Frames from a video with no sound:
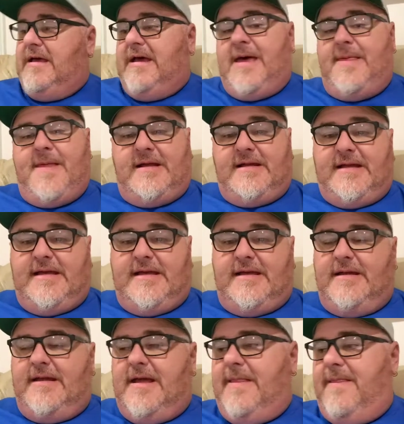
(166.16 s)
And they did.
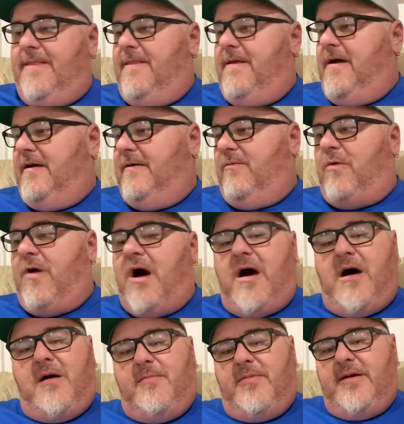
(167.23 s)
And
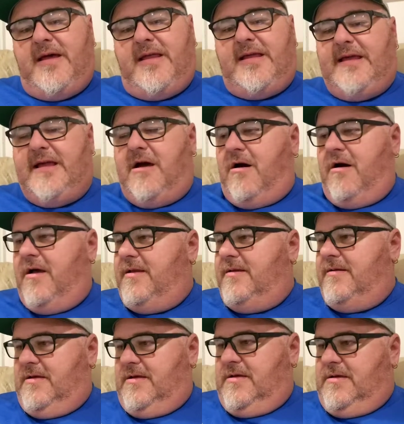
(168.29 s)
Rob at Aeon,
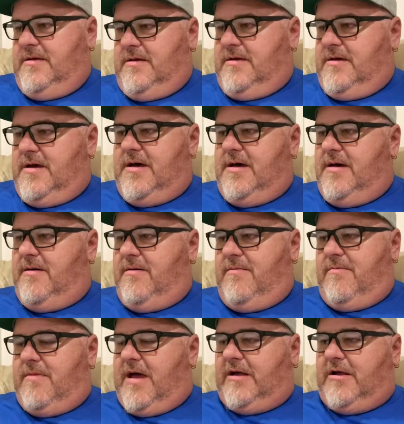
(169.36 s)

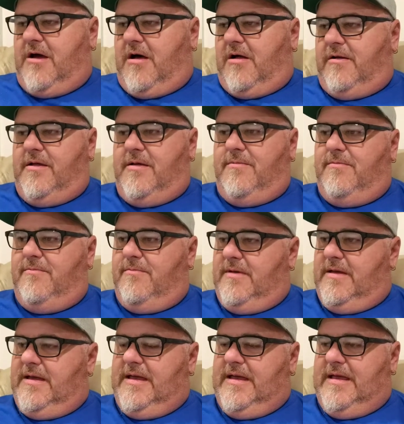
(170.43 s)
I called him.
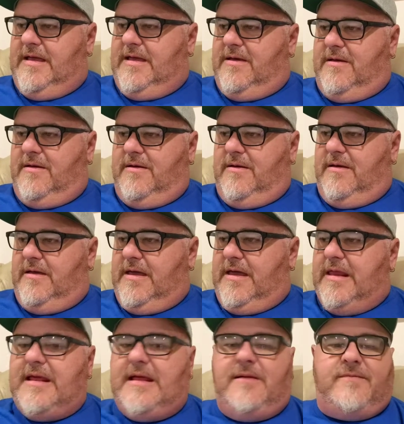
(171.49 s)

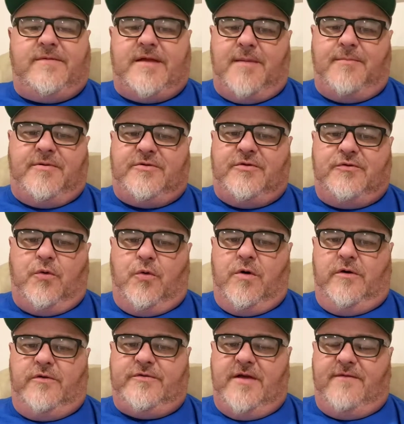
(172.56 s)
Any type of
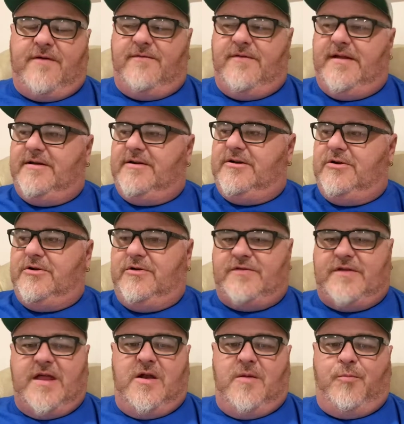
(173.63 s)
tutorial stuff I need to do, you
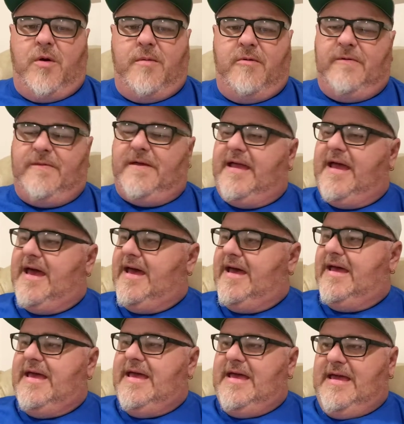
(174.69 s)
set an appointment with the guy.
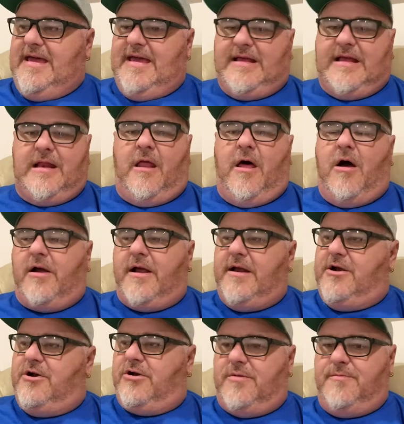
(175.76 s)
He can log into
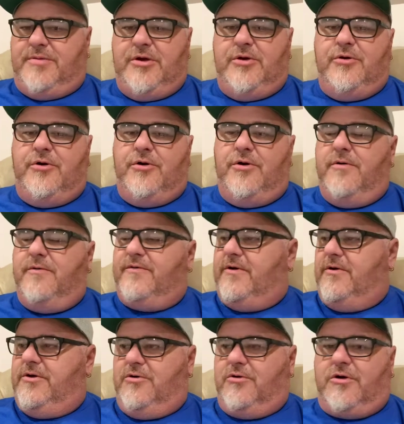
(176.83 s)
your computer, so
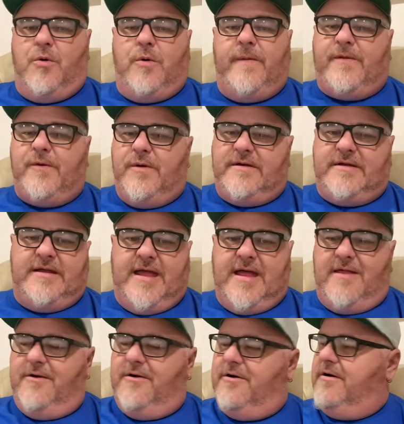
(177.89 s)
you're going through it
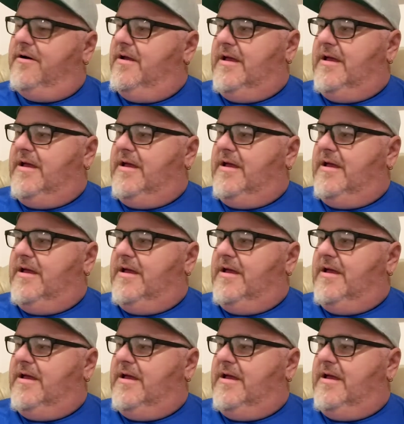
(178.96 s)
together.